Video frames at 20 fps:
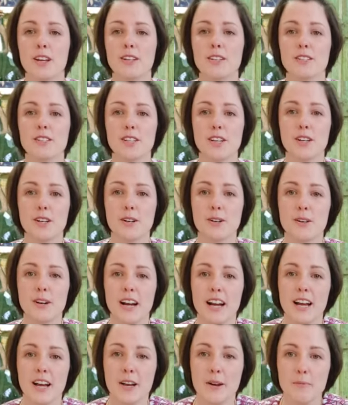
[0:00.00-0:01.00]
So
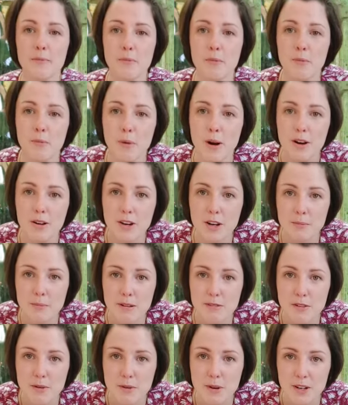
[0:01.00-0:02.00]
welcome
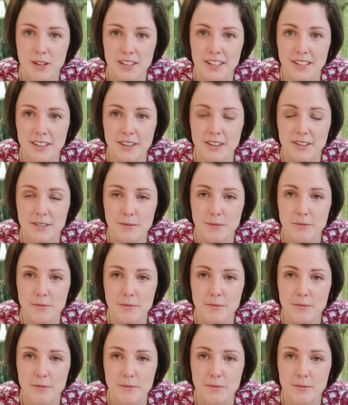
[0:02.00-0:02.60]
everyone